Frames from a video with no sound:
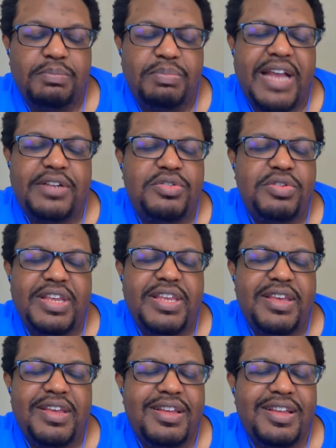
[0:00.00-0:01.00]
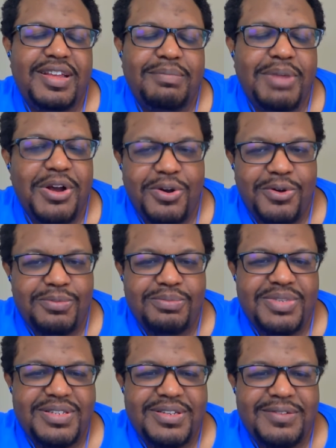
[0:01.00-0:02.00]
Patrick
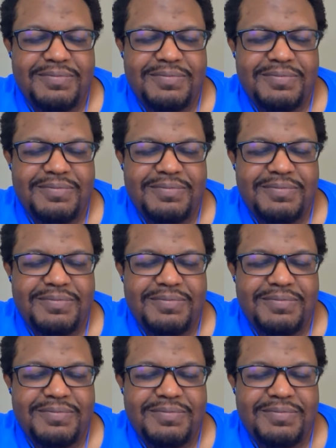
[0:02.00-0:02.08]
Mahomes.